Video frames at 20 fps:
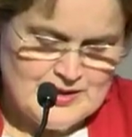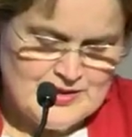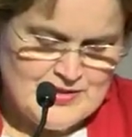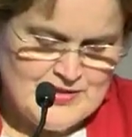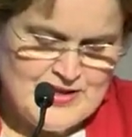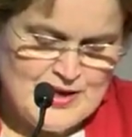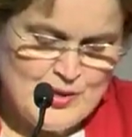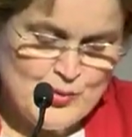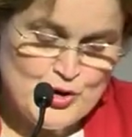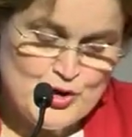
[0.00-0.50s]

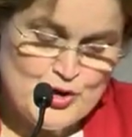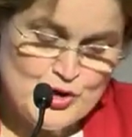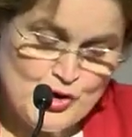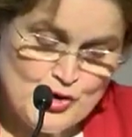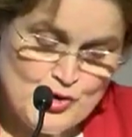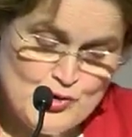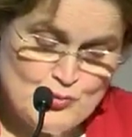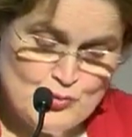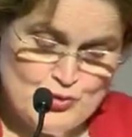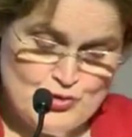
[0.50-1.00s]
There were
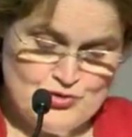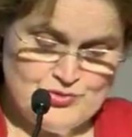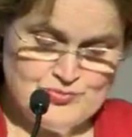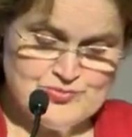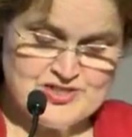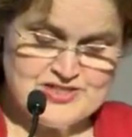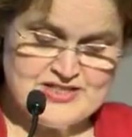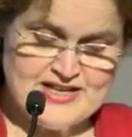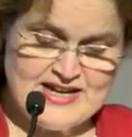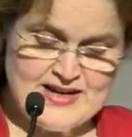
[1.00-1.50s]
no
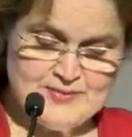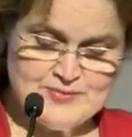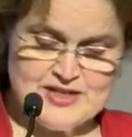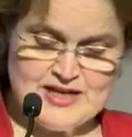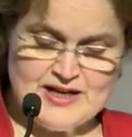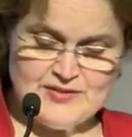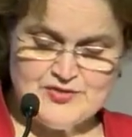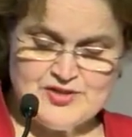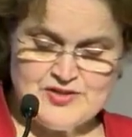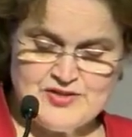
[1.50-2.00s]
rooms named
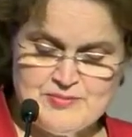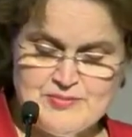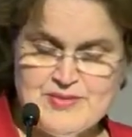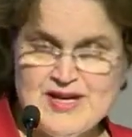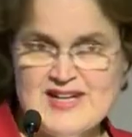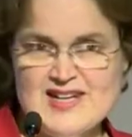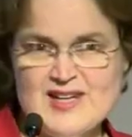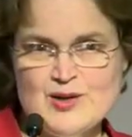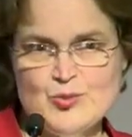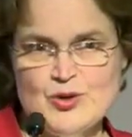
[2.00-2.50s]
after the
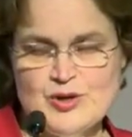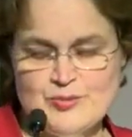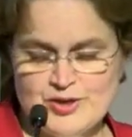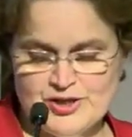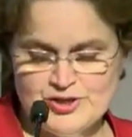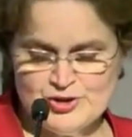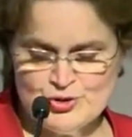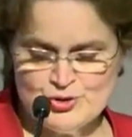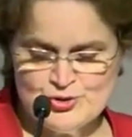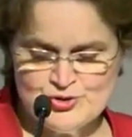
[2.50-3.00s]
many
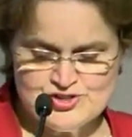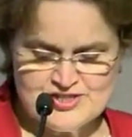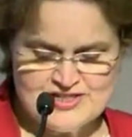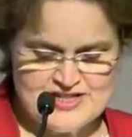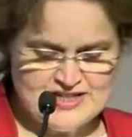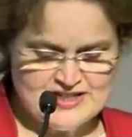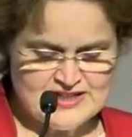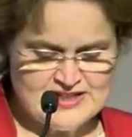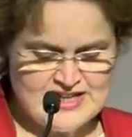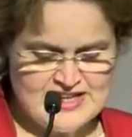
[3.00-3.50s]
women whose
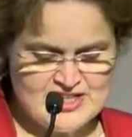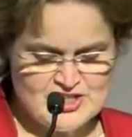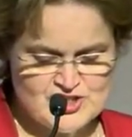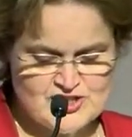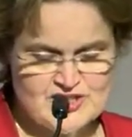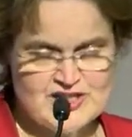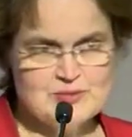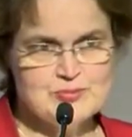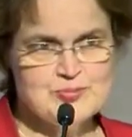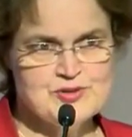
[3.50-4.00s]

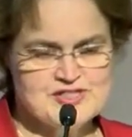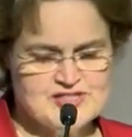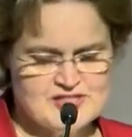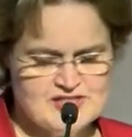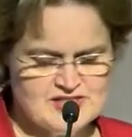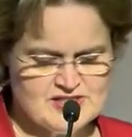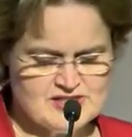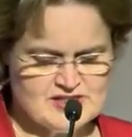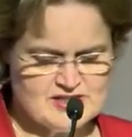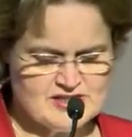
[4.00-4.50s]
dedication and
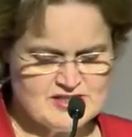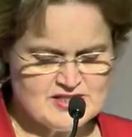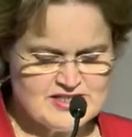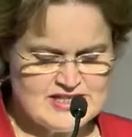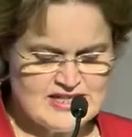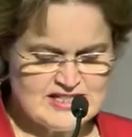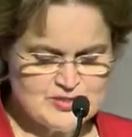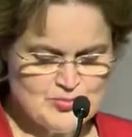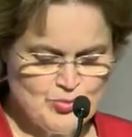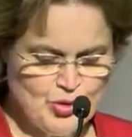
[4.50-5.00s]
persistence
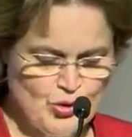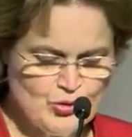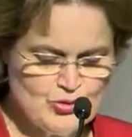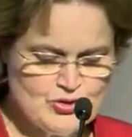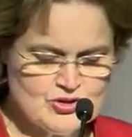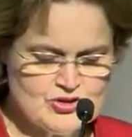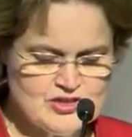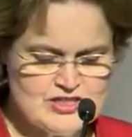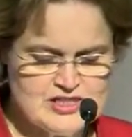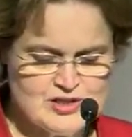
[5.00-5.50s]
has
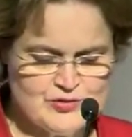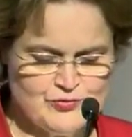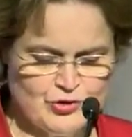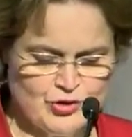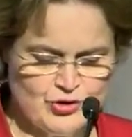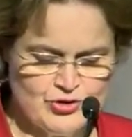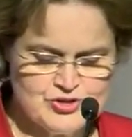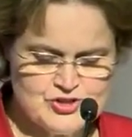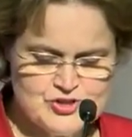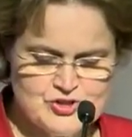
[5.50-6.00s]
moulded this
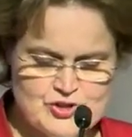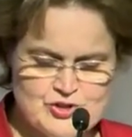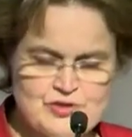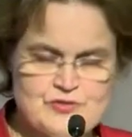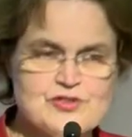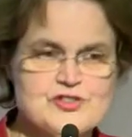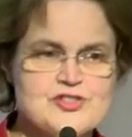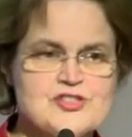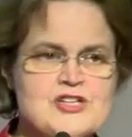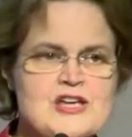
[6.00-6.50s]
foreign
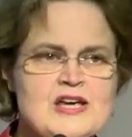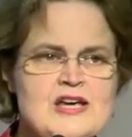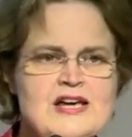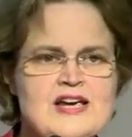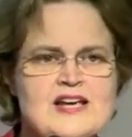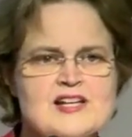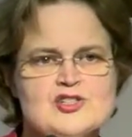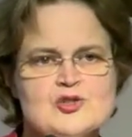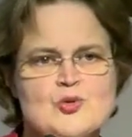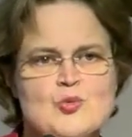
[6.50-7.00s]
service
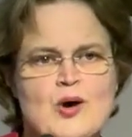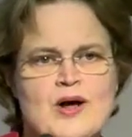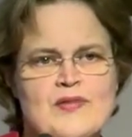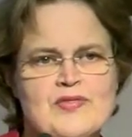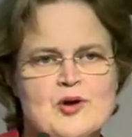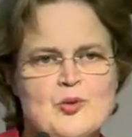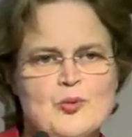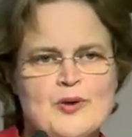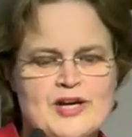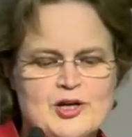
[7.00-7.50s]
into one
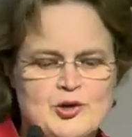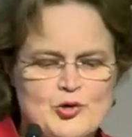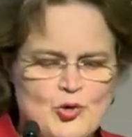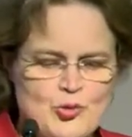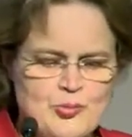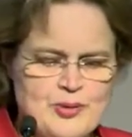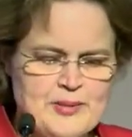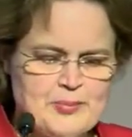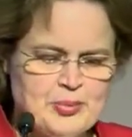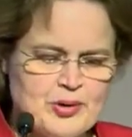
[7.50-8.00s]
that we can
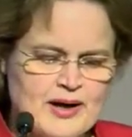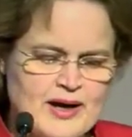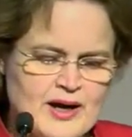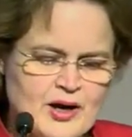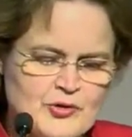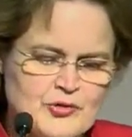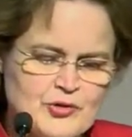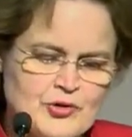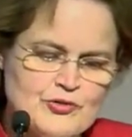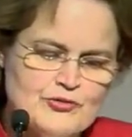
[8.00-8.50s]
all be
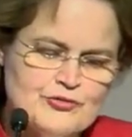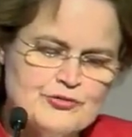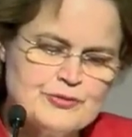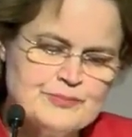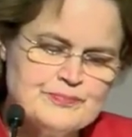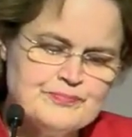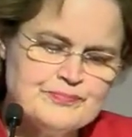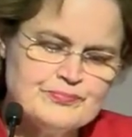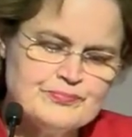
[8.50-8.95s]
proud of.